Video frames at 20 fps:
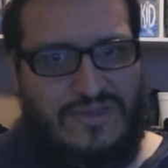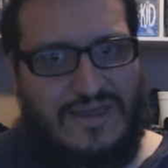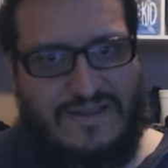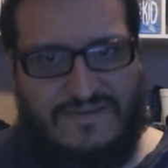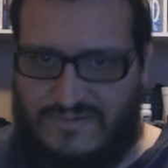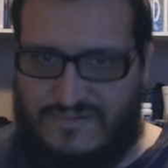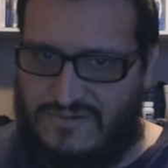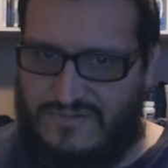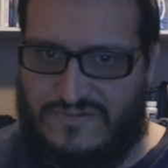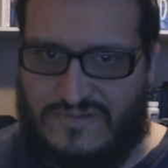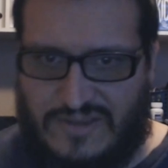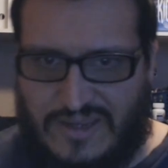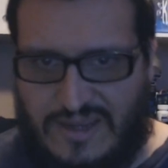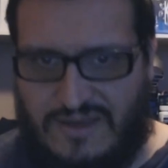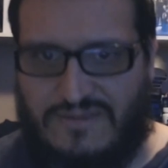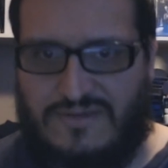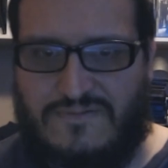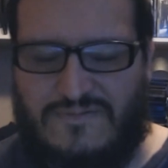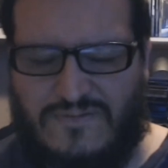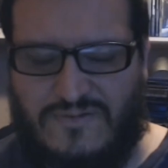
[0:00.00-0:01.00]
That's usually
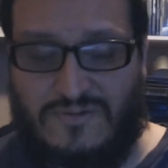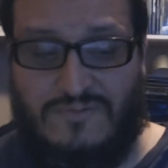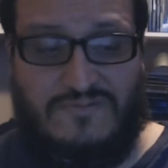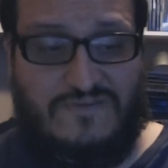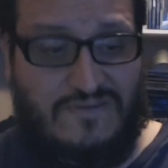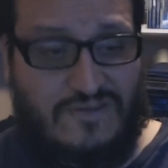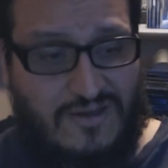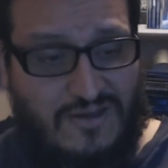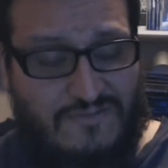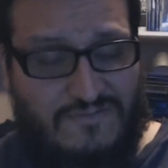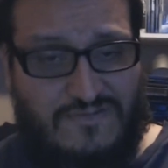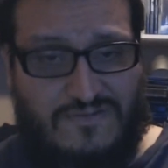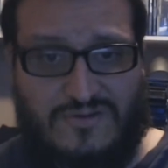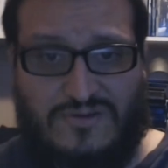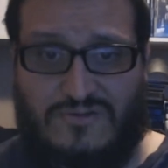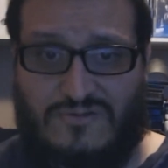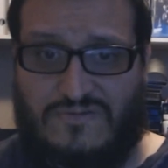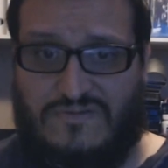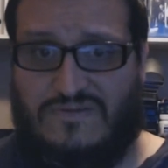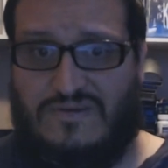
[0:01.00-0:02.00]
how they film stuff. So
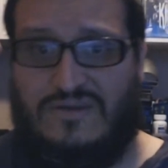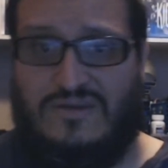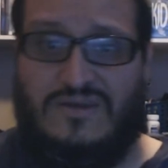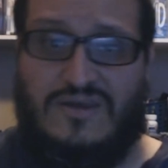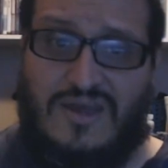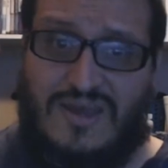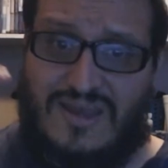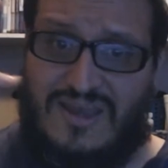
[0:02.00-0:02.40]
you'll see